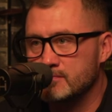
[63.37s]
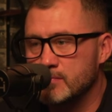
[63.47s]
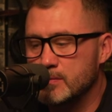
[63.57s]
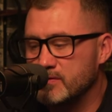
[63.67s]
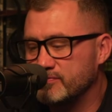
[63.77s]

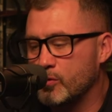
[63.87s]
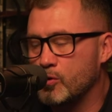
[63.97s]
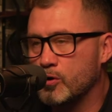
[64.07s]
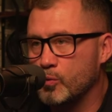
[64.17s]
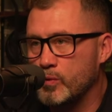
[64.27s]
But
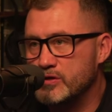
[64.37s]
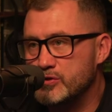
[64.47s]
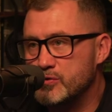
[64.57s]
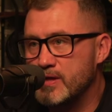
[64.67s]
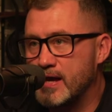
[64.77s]
before we
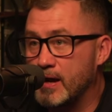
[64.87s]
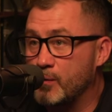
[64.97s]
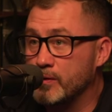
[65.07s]
do that, I want to